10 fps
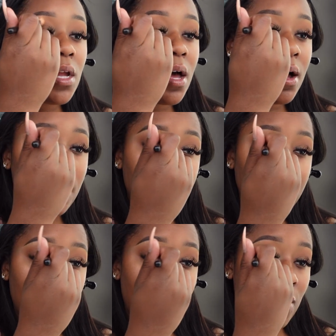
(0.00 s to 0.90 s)
um,
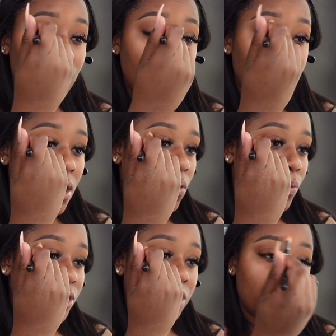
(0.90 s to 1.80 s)
I wouldn't know
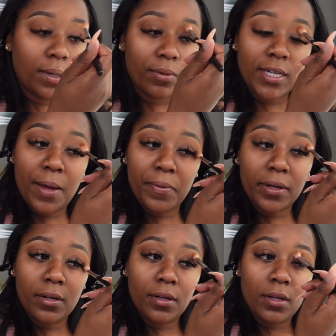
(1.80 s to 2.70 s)
what she's double tapping,
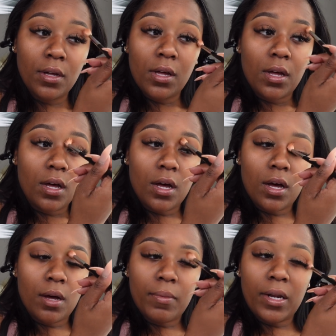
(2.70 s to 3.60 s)

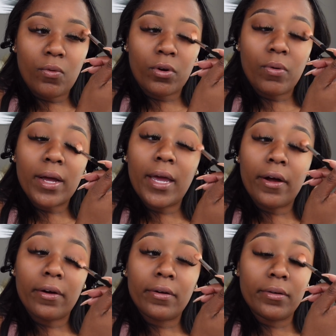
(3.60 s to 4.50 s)
um, and nor do I
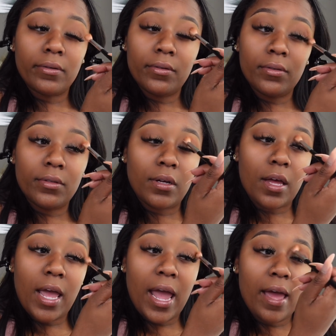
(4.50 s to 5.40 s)
care.
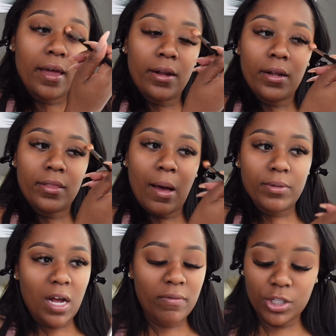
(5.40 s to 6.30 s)
And that was
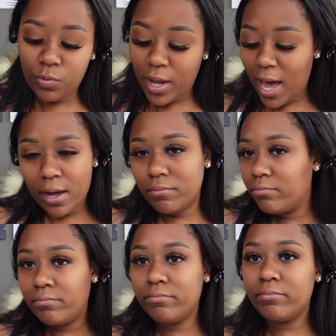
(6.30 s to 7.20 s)
a conversation we had,
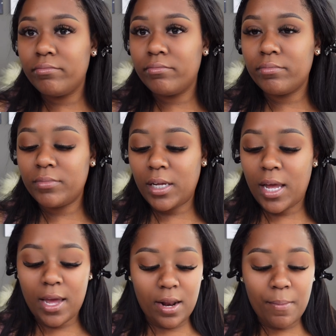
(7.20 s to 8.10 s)

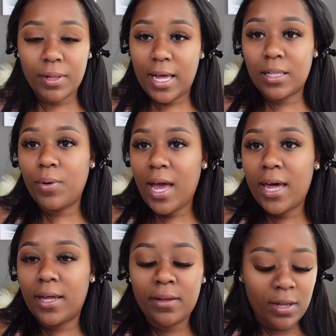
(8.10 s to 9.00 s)
and I'm glad that we
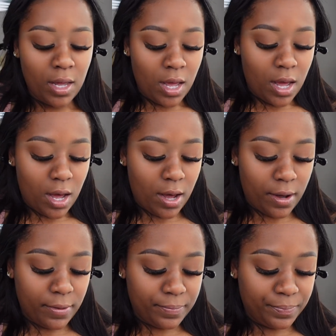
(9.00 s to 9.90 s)
had it.
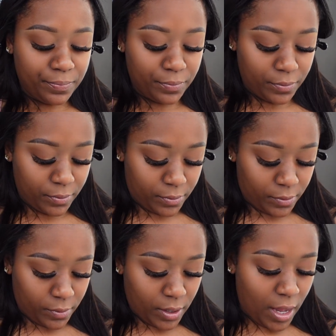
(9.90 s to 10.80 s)
Um,
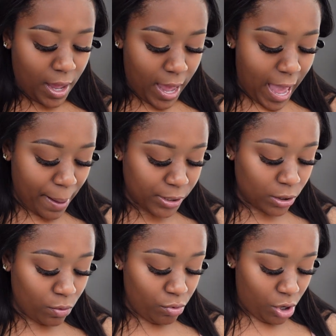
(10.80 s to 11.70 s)

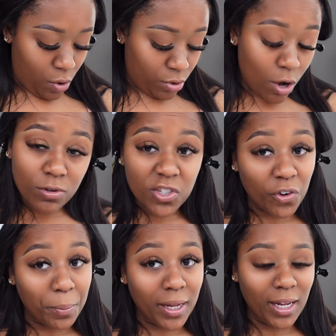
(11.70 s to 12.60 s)
absolute no-nos for
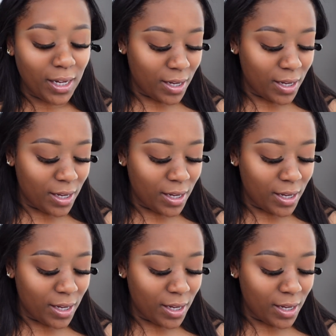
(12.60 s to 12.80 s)
me,